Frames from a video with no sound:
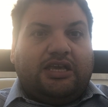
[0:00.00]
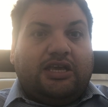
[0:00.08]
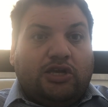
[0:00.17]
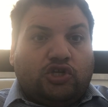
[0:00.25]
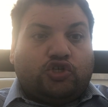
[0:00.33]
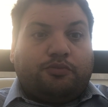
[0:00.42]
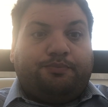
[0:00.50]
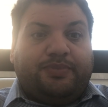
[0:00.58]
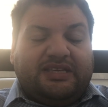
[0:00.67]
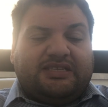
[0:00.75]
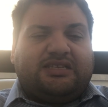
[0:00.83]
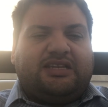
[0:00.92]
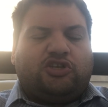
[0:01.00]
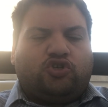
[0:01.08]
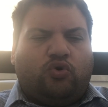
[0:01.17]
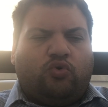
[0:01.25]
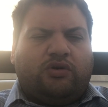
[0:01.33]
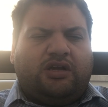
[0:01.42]
each business
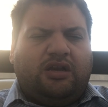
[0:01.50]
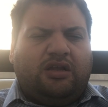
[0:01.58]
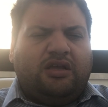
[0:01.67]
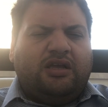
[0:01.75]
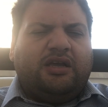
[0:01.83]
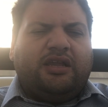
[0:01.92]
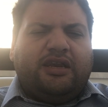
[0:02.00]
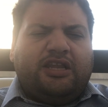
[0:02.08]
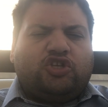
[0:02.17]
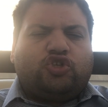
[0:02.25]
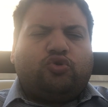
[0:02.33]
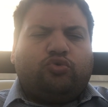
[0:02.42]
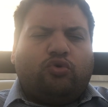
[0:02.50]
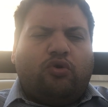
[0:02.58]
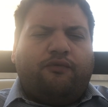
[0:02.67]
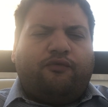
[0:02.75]
owner needs to know